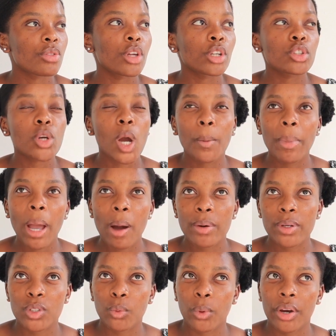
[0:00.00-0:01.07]
The top I
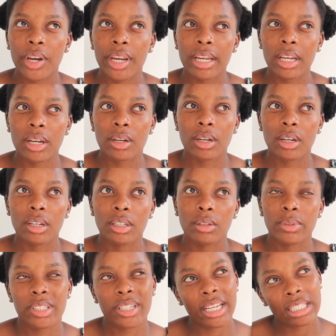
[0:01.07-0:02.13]
was wearing,
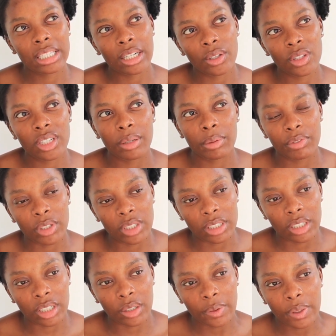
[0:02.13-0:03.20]
was it yesterday or the day before
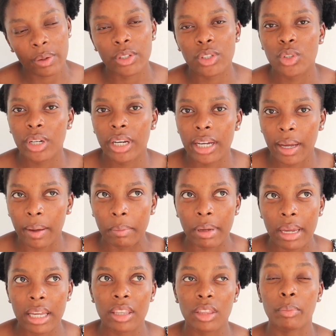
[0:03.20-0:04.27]
yesterday, when I was shooting a
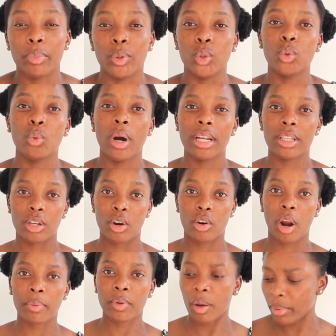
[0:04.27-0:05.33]
campaign, the blue one, the
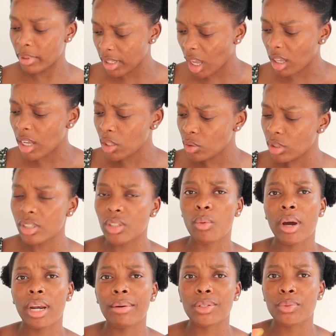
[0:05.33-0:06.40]
crop top, yeah, actually it's the
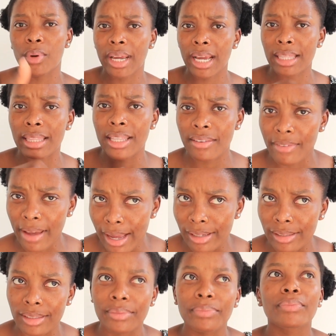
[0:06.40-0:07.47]
one I was wearing at the
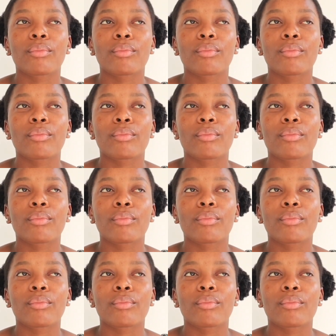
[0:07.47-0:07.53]
event.